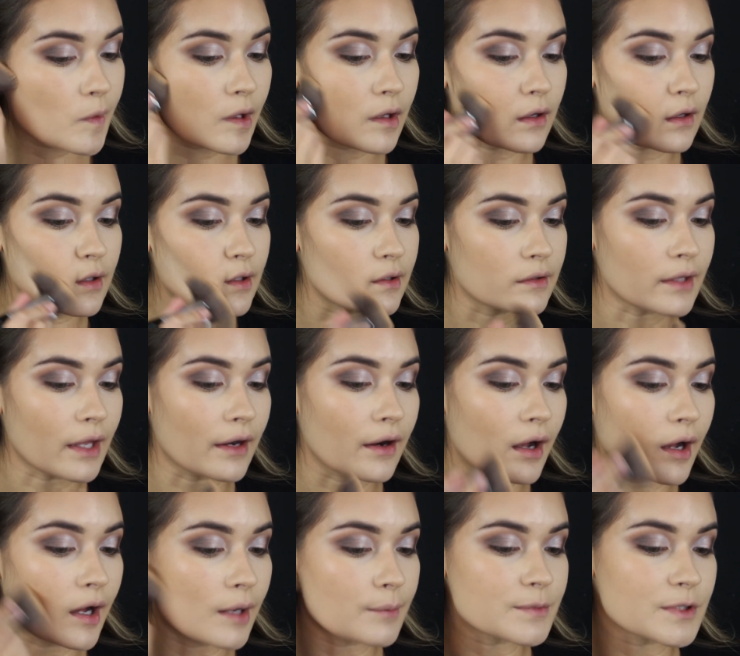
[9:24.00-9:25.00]
and clean
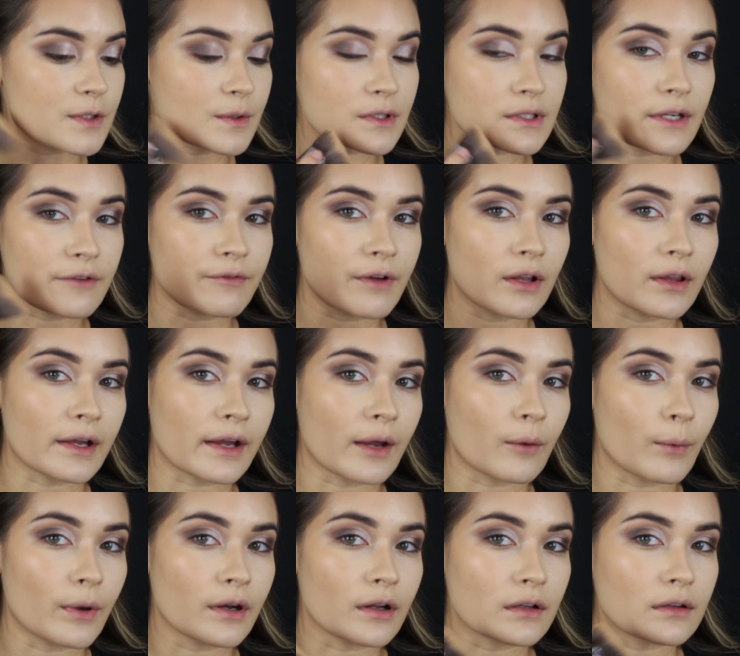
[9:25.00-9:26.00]
that up just because I felt like I
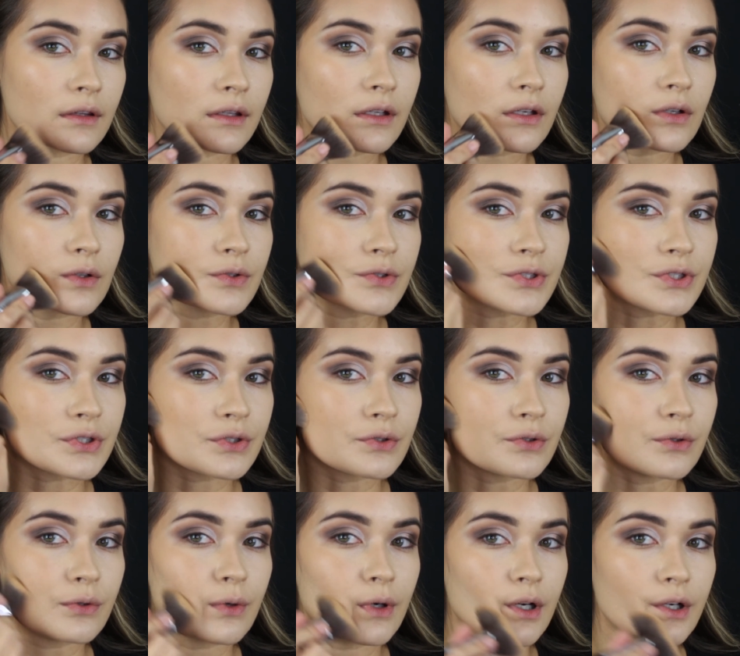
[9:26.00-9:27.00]
went a little
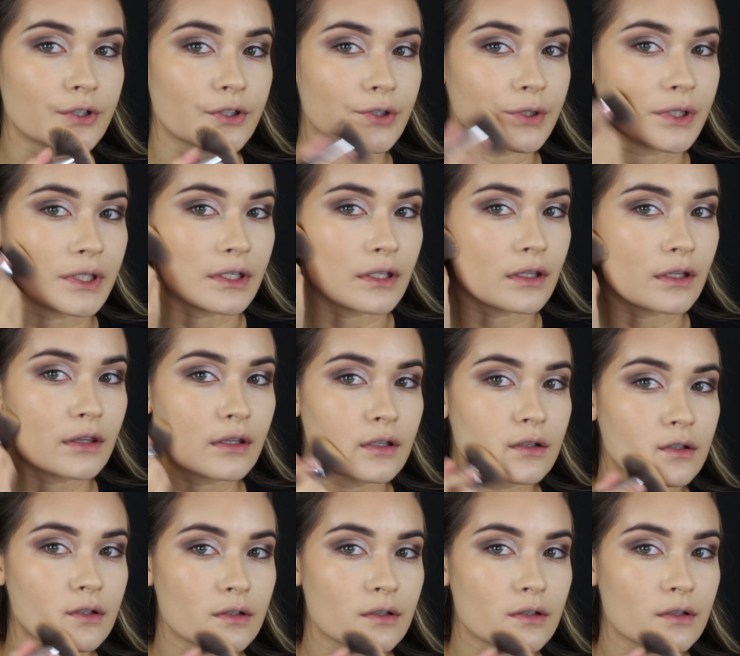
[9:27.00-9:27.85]
too underneath.